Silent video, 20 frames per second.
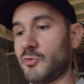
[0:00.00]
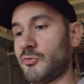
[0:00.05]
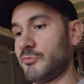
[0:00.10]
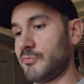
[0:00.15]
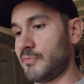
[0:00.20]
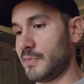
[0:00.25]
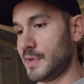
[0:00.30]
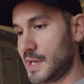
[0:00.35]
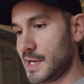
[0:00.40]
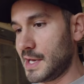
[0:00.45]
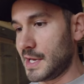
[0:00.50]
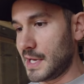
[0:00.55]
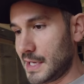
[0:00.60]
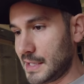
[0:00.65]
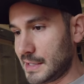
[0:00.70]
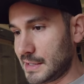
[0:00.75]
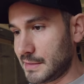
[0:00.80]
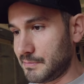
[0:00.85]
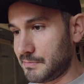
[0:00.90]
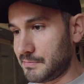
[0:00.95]
We've
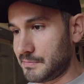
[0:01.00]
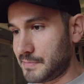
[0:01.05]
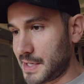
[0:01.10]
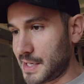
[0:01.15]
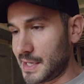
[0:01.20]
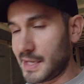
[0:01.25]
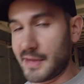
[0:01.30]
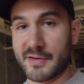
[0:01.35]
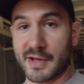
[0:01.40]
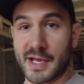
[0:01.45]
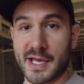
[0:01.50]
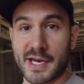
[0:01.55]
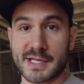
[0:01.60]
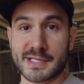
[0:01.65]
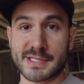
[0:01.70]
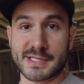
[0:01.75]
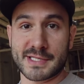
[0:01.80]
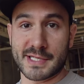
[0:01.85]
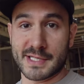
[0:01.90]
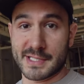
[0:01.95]
been living in
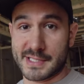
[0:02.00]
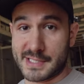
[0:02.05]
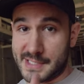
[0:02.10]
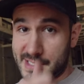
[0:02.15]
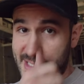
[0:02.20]
it since